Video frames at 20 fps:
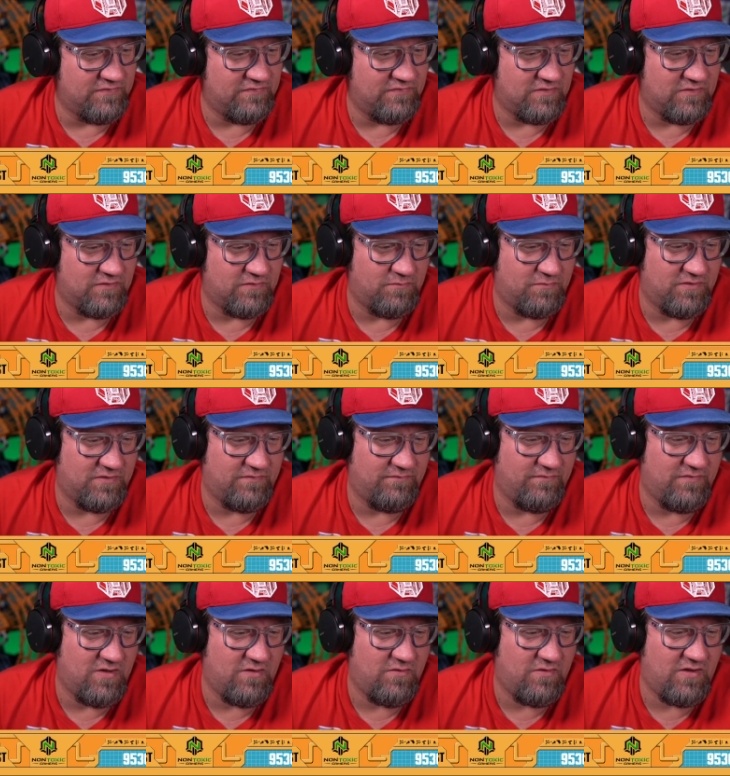So, but,
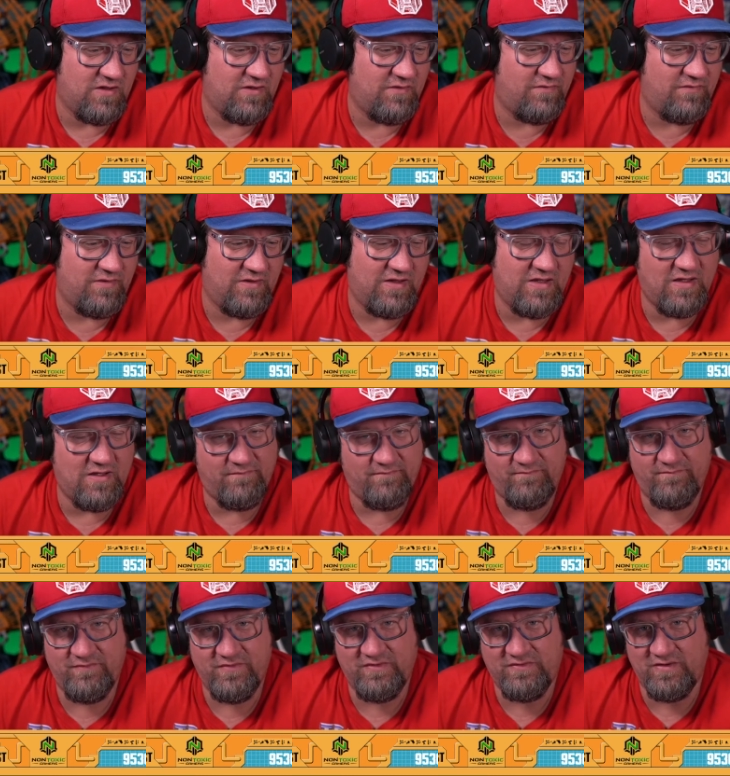you know,
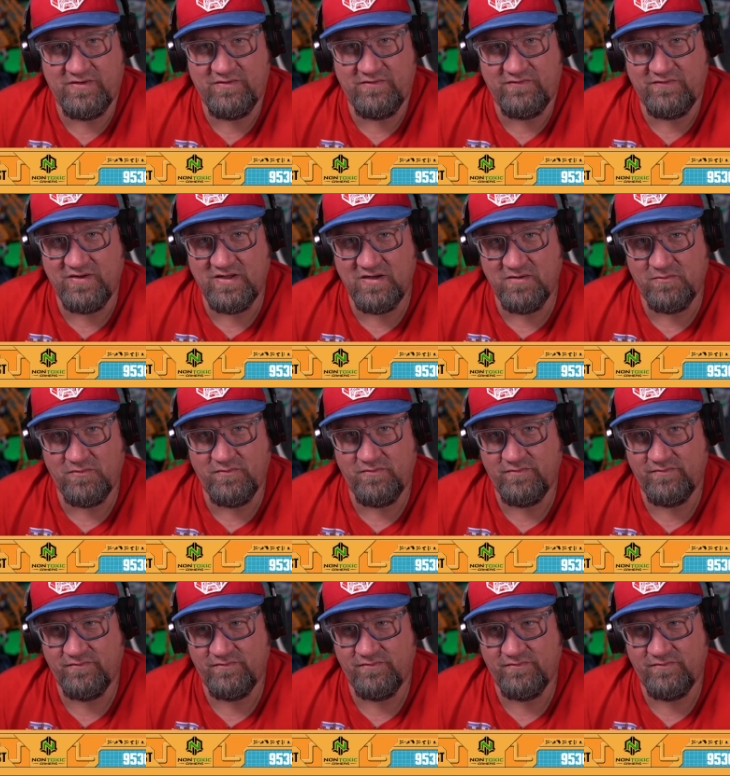it's understandable.